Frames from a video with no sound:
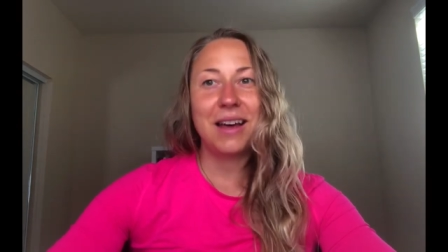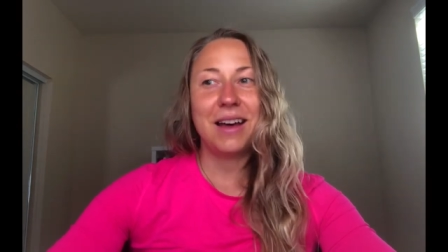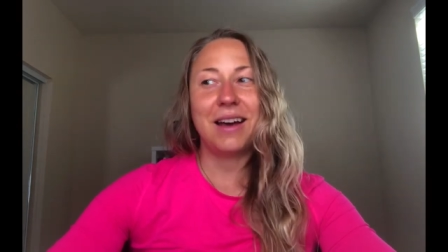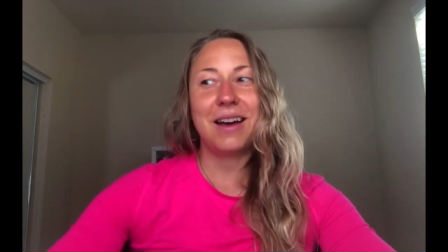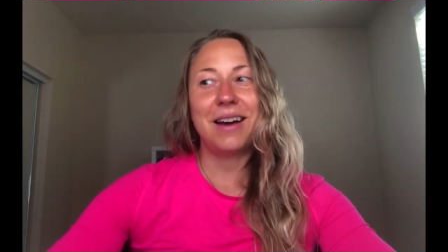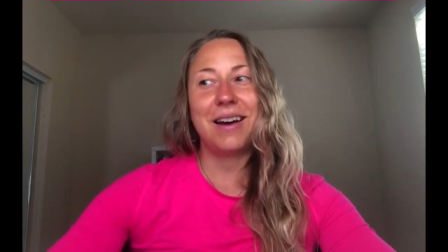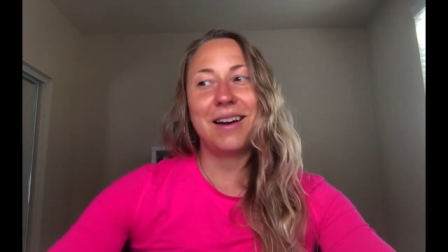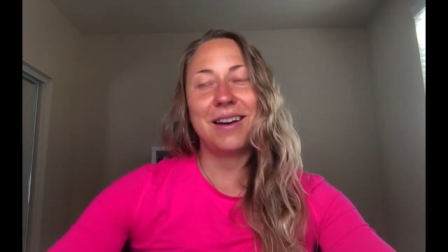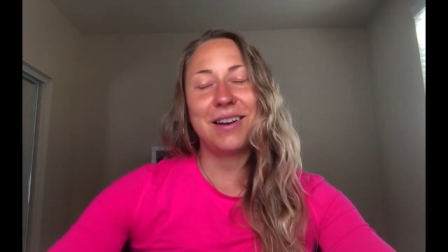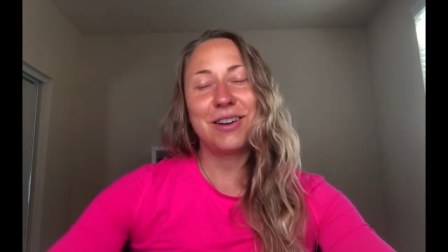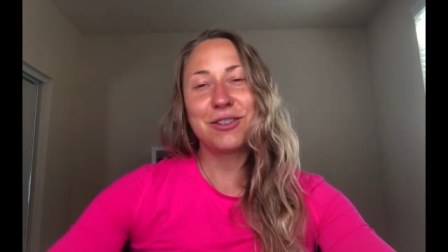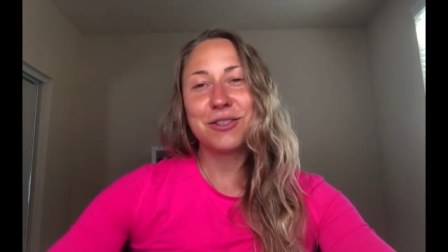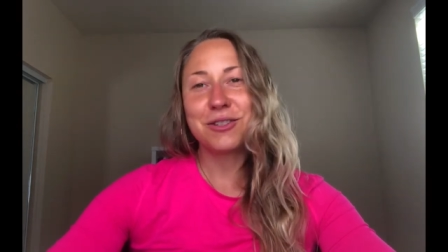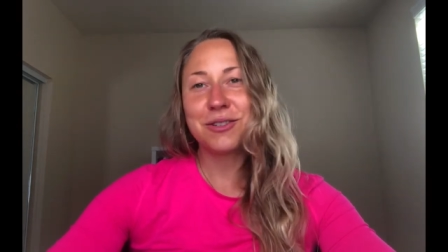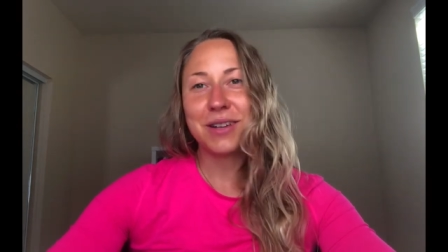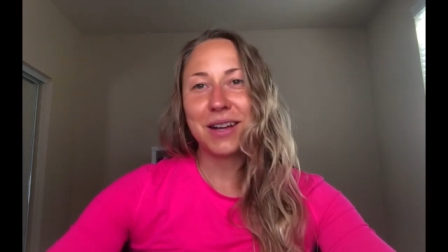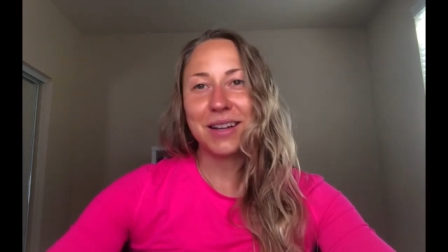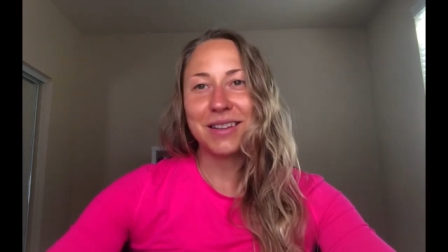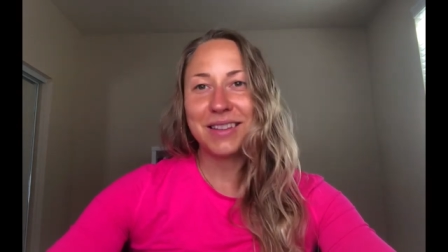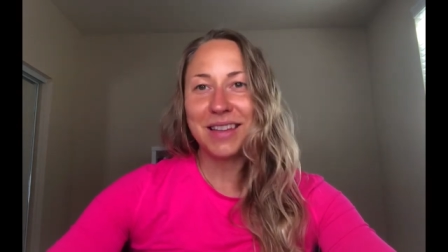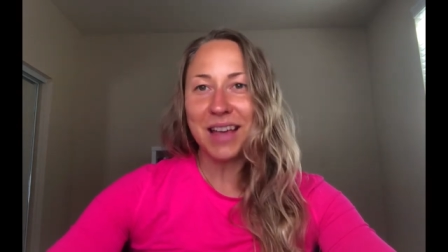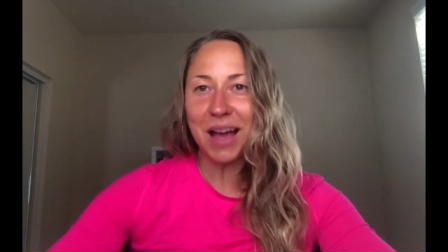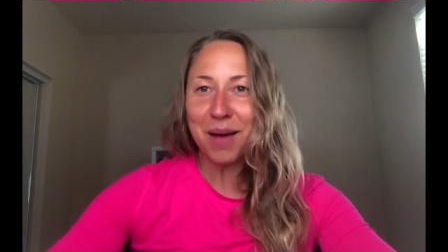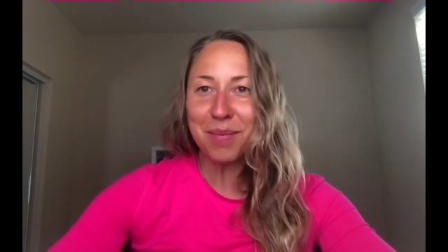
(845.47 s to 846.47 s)
Uh, I also
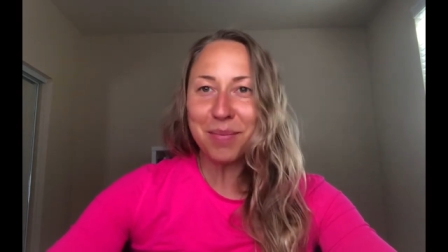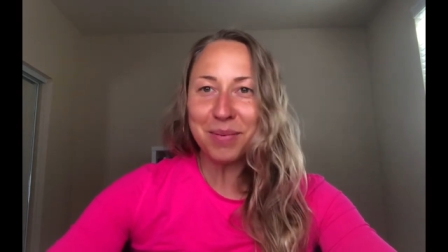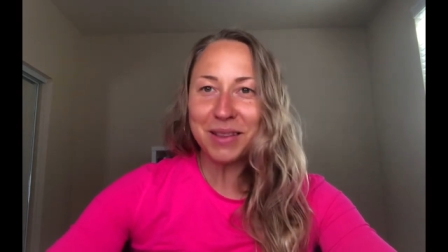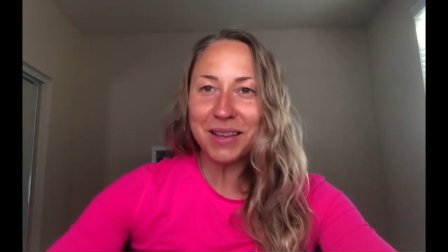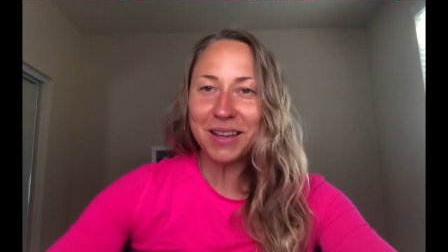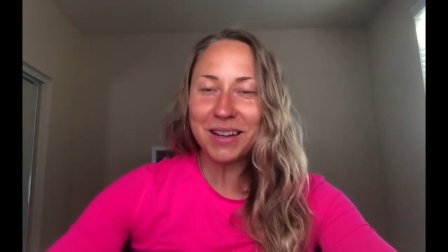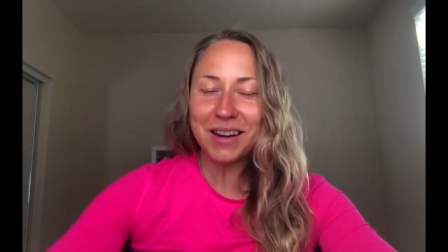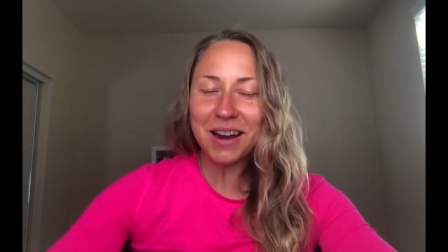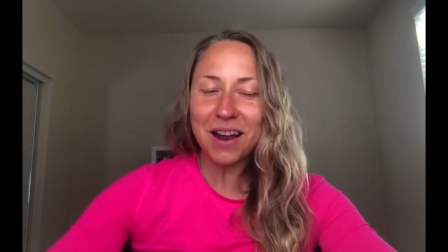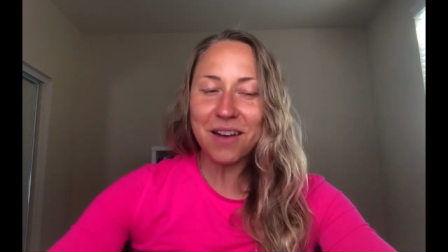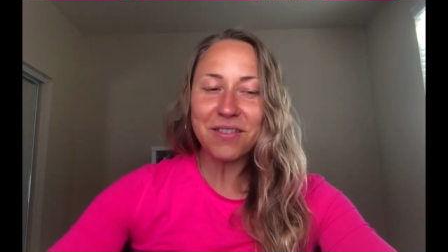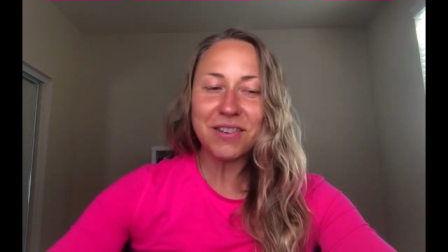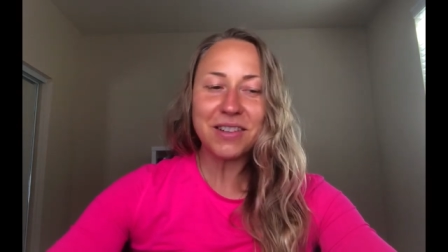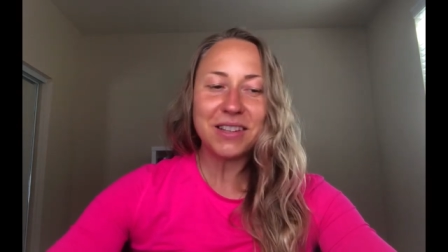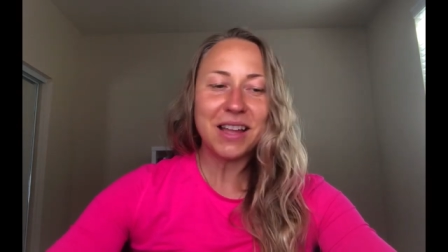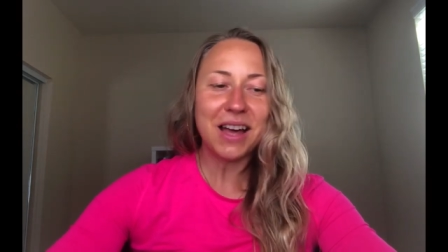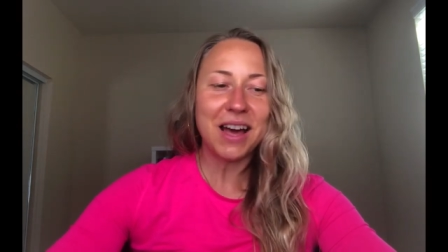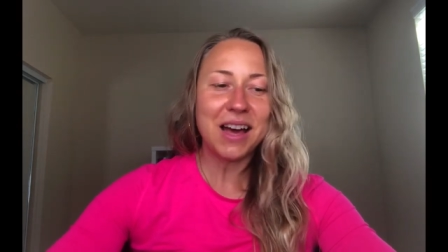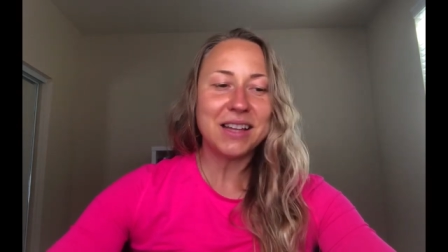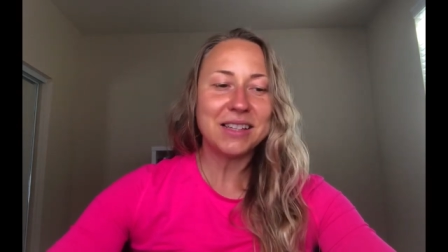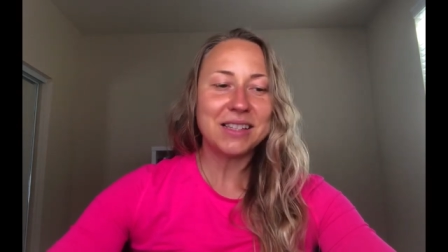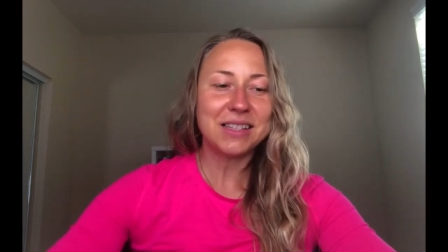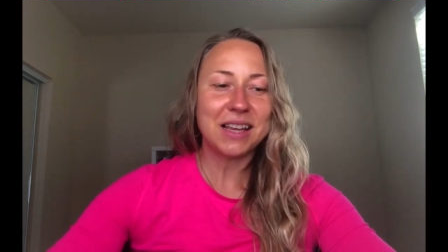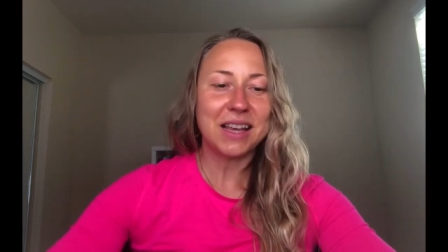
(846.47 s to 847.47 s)
got the app then after
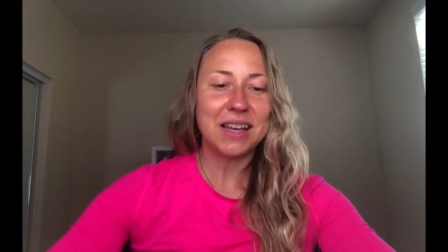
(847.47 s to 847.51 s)
that,